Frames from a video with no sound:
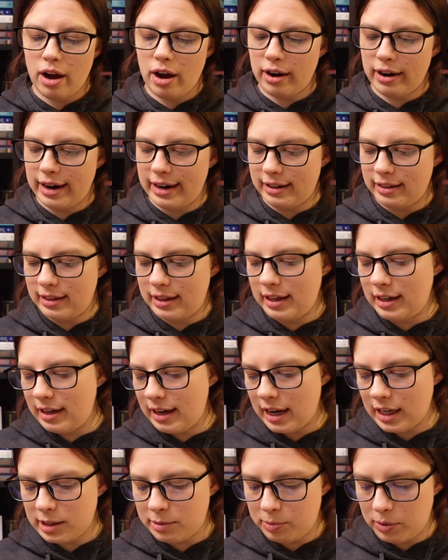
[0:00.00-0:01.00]
All right, the
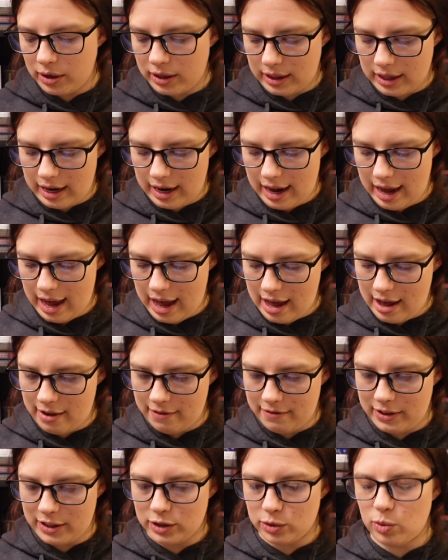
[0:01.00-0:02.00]
next book that I
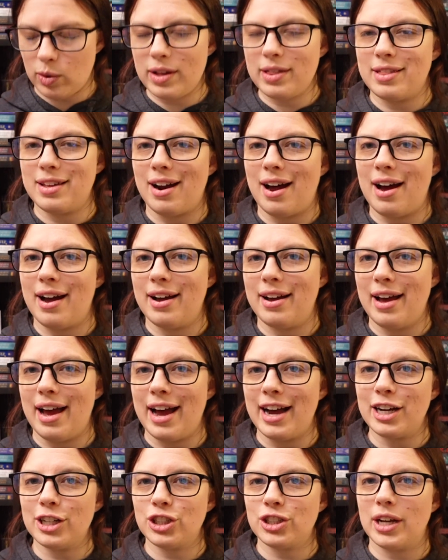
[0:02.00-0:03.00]
have is one that I
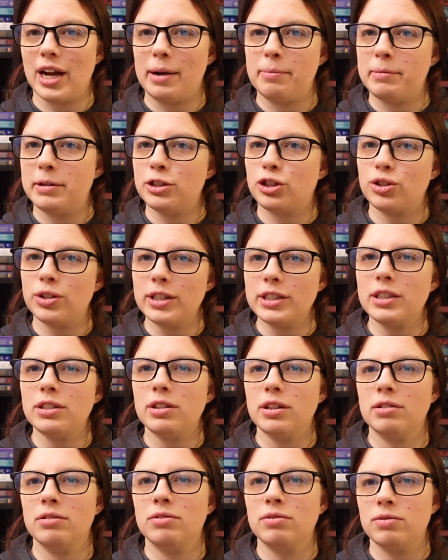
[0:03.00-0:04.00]
actually I'm intrigued
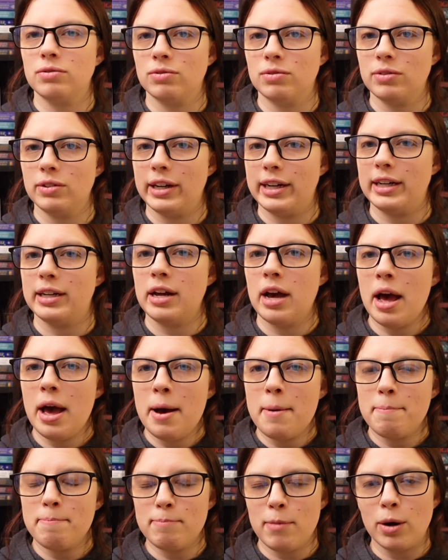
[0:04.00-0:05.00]
to read
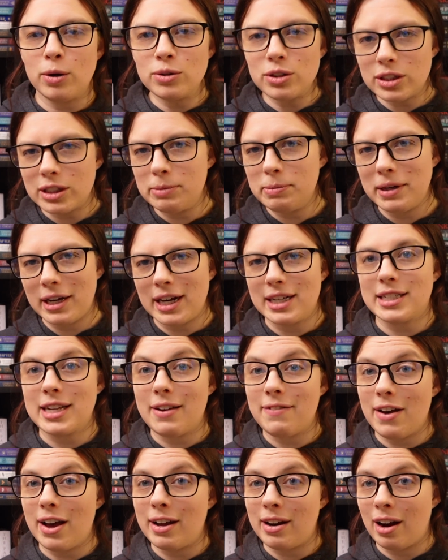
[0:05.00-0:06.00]
mostly because
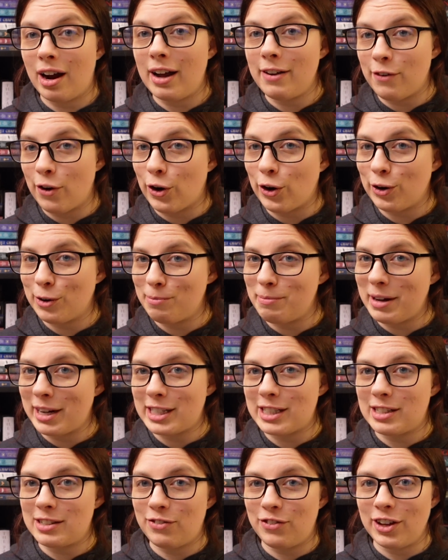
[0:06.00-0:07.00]
I've had I've heard
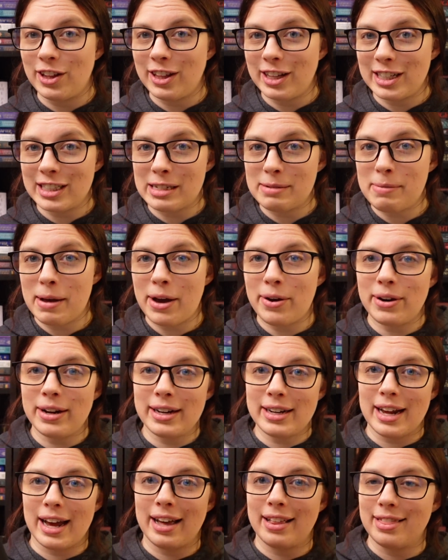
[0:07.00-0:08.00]
mixed feelings about
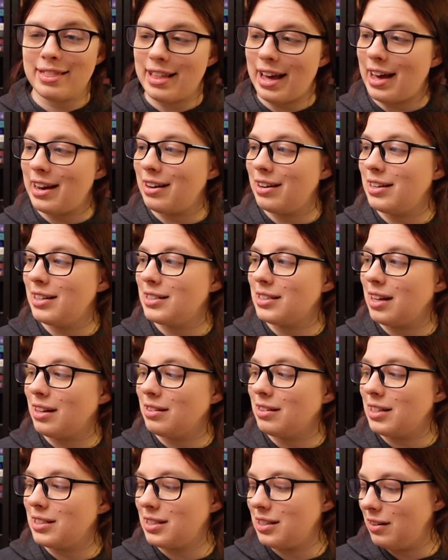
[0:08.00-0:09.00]
it and that is A
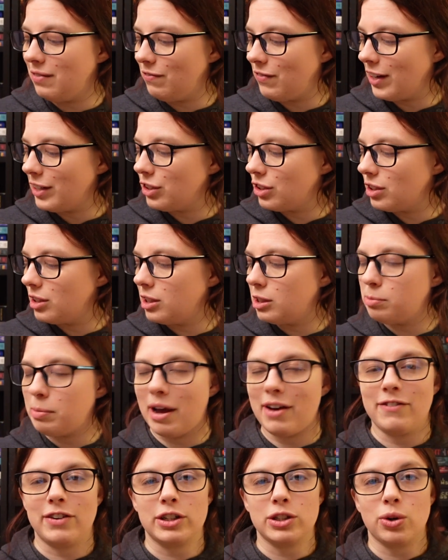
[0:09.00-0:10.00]
Lesson in Vengeance
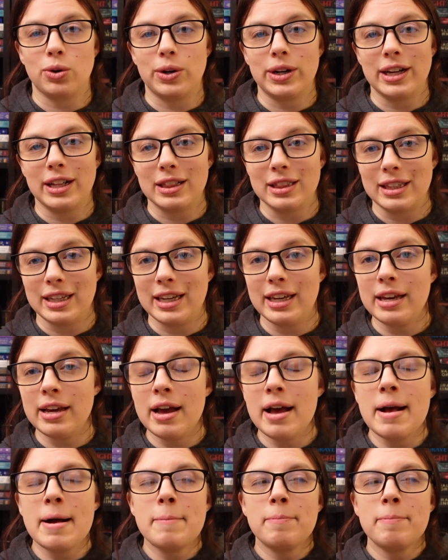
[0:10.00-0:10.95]
by Victoria Lee.